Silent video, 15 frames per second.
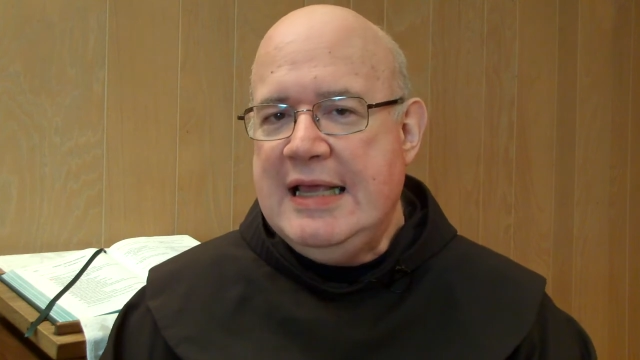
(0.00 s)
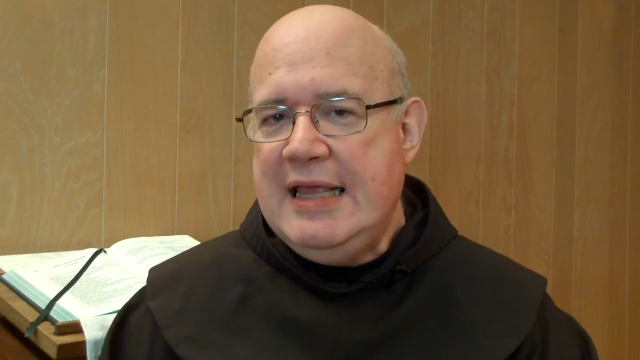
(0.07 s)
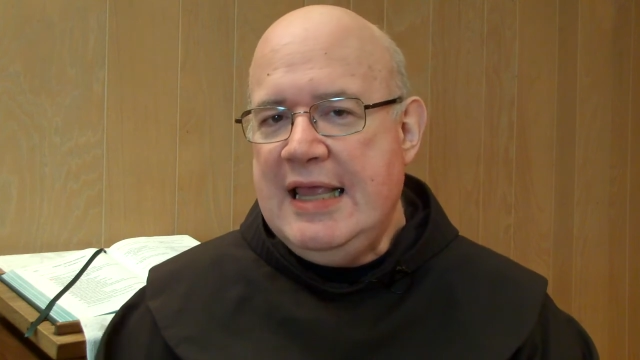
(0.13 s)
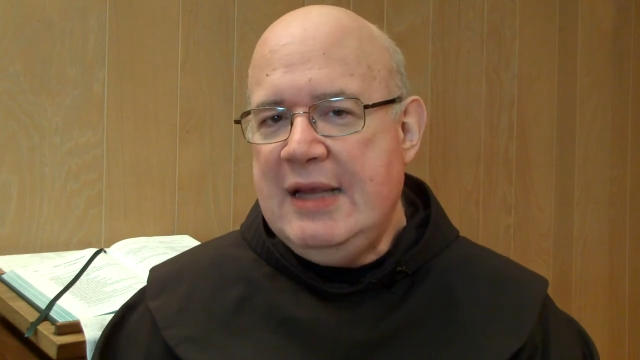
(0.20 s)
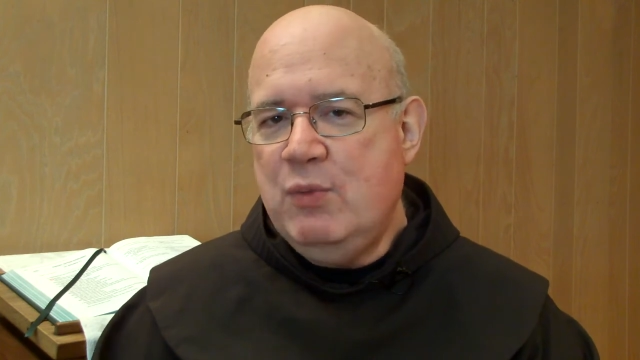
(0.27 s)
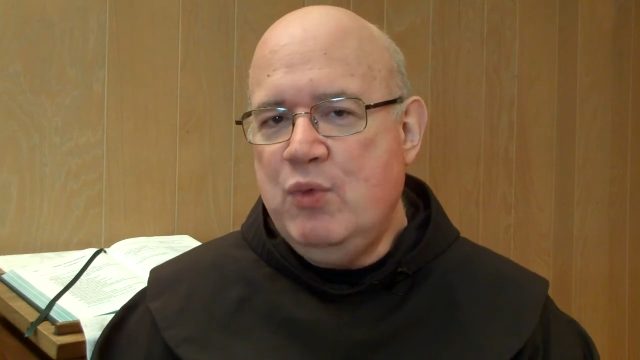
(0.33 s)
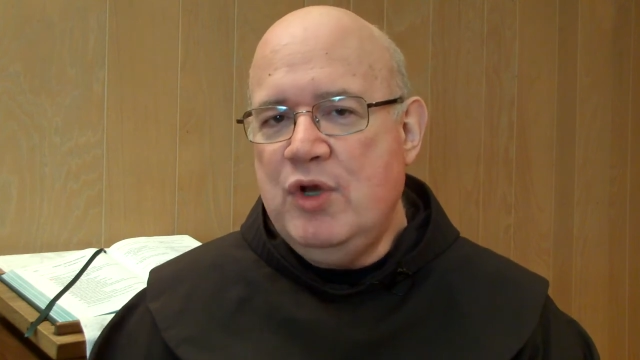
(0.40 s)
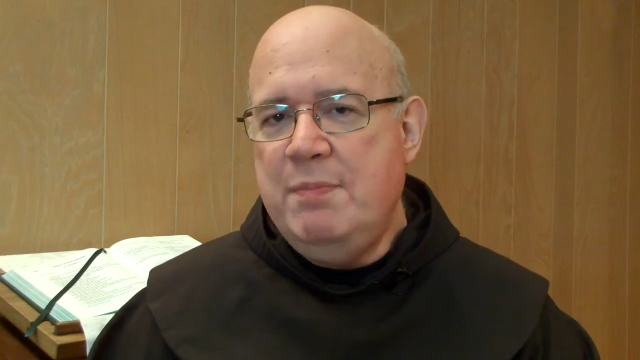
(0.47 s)

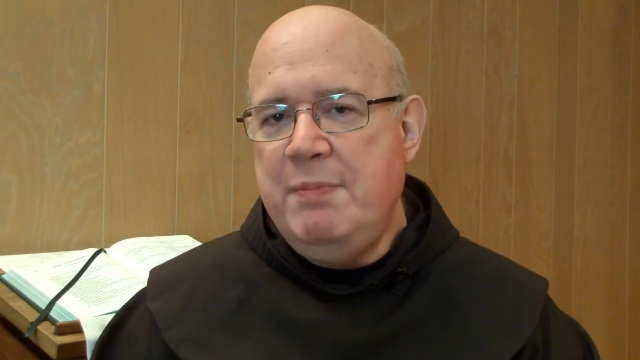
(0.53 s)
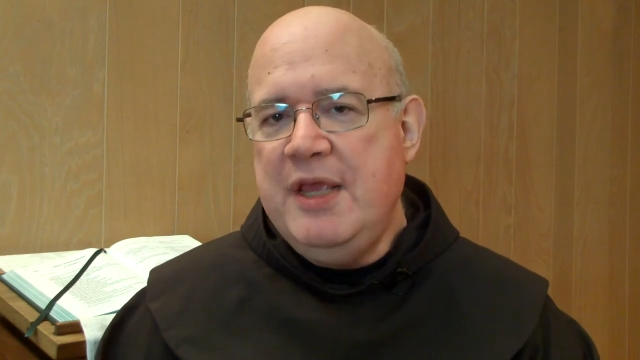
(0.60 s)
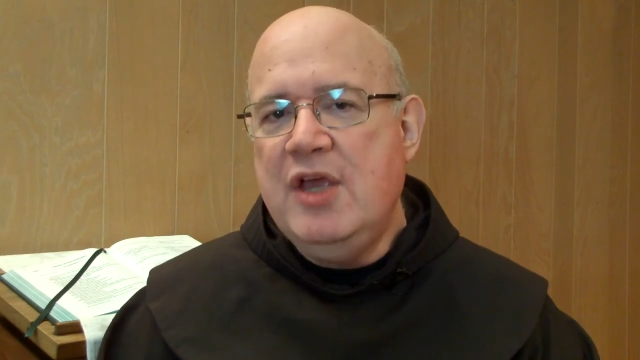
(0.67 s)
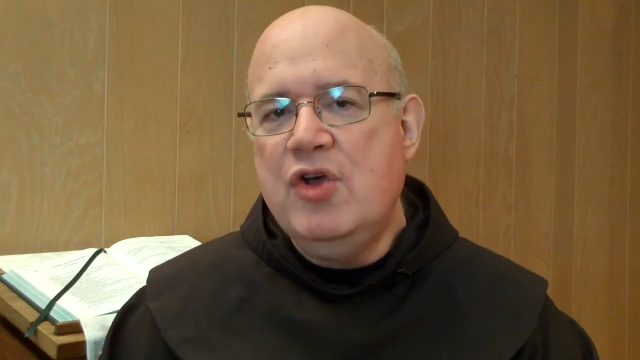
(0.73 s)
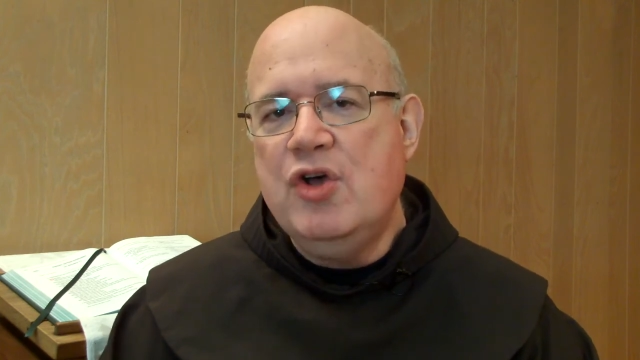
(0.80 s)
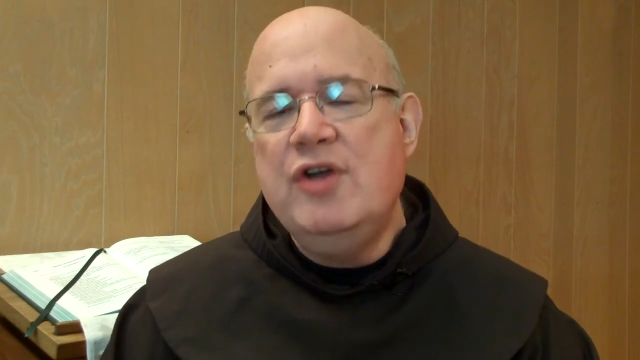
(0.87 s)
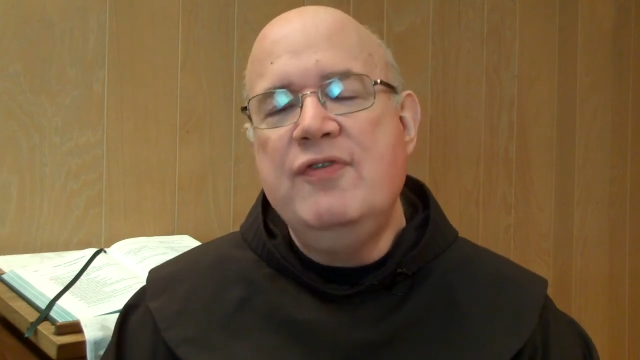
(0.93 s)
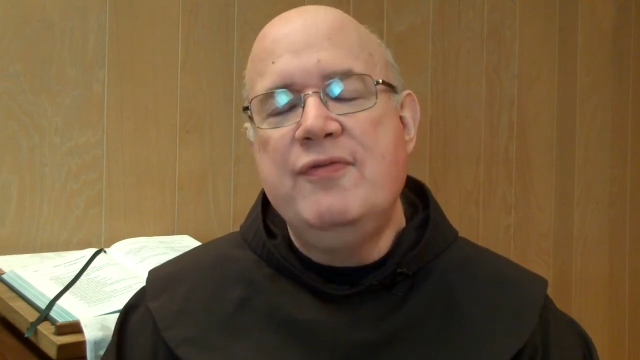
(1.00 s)
it would be
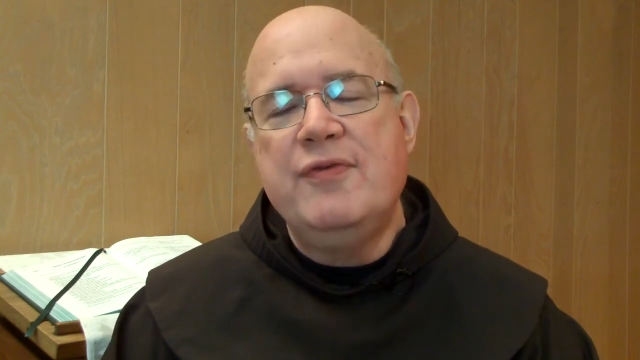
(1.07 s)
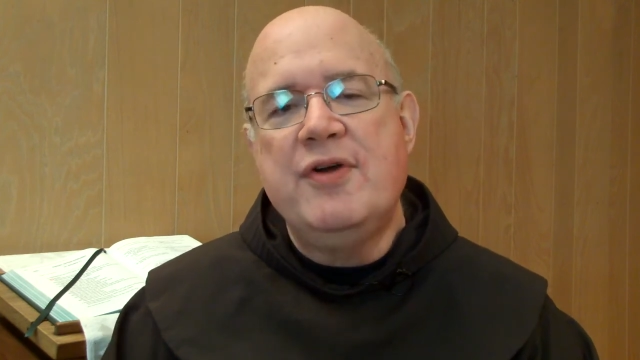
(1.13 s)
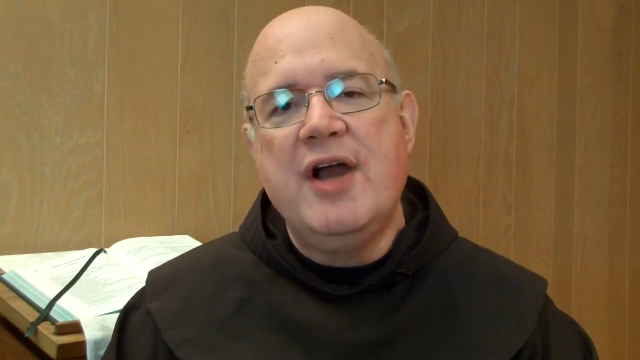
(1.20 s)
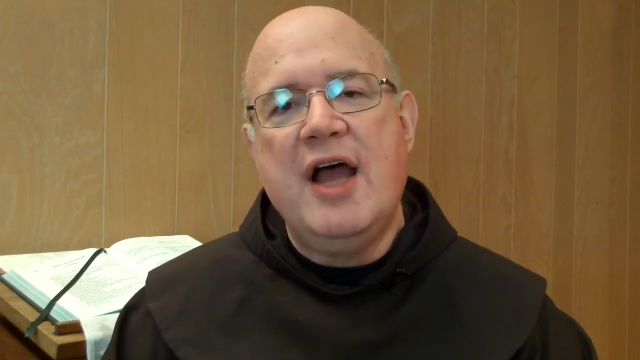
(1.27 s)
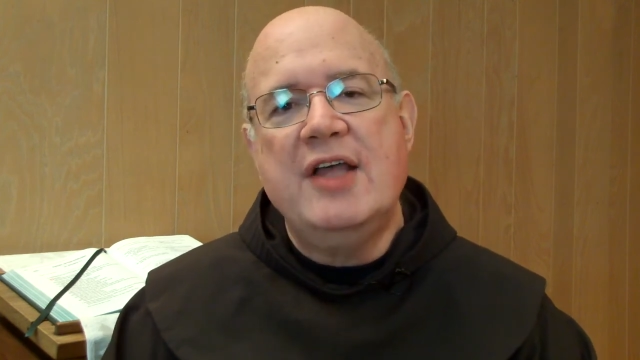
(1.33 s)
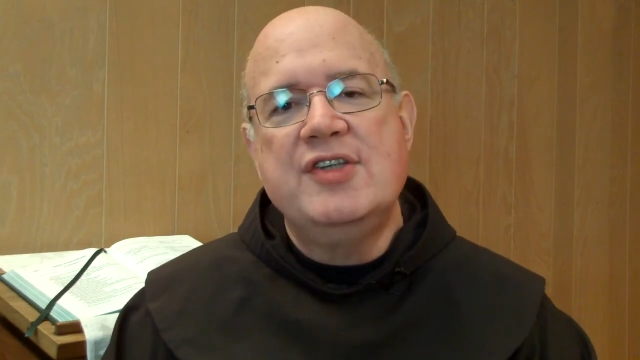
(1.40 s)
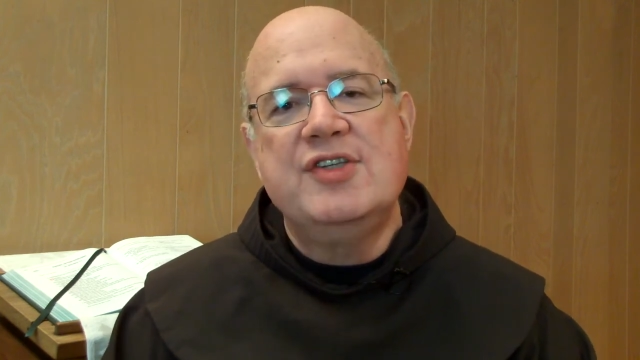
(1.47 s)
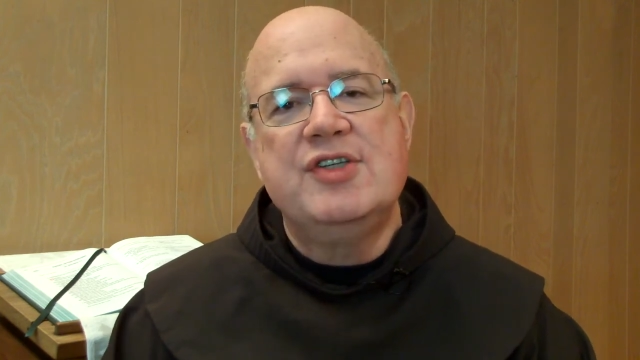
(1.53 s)
good for
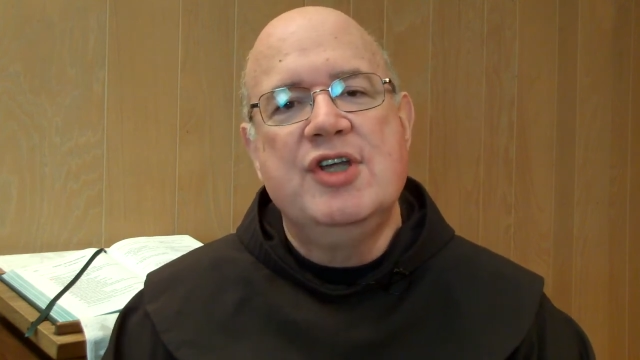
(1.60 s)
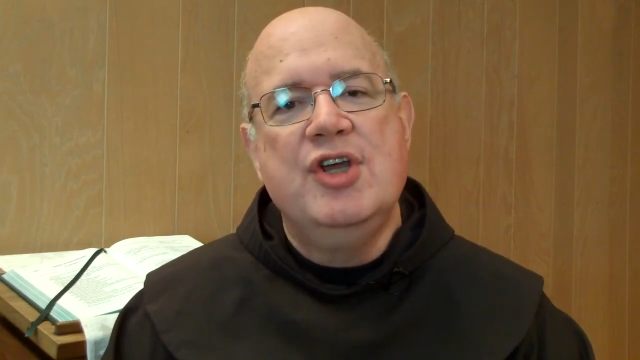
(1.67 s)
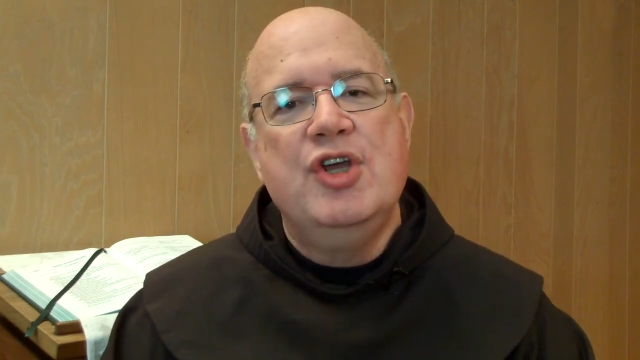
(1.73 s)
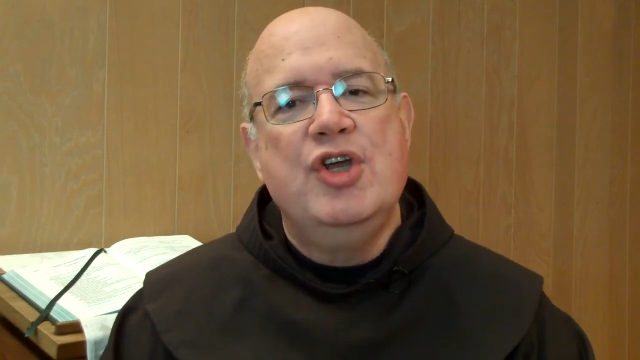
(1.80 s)
us